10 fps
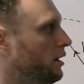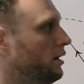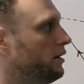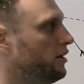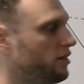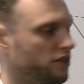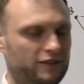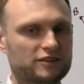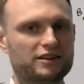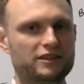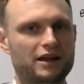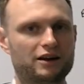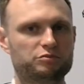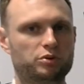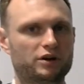The other thing that's in there
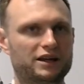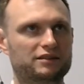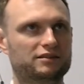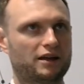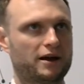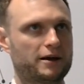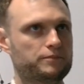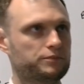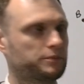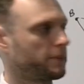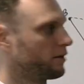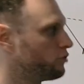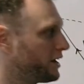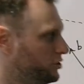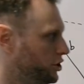I've put is
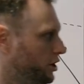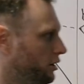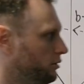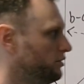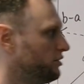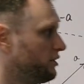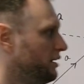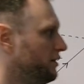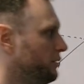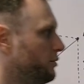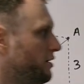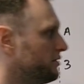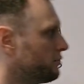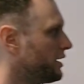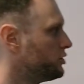ratios, anything where there's a
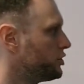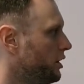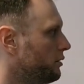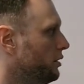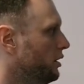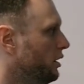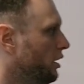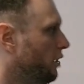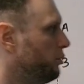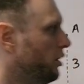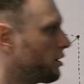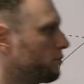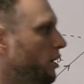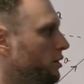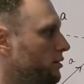ratio. I'll put
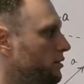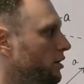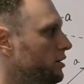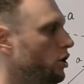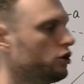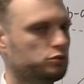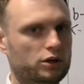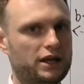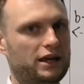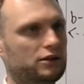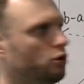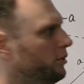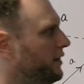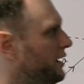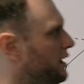a kind of odd one here. Normally
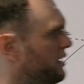they give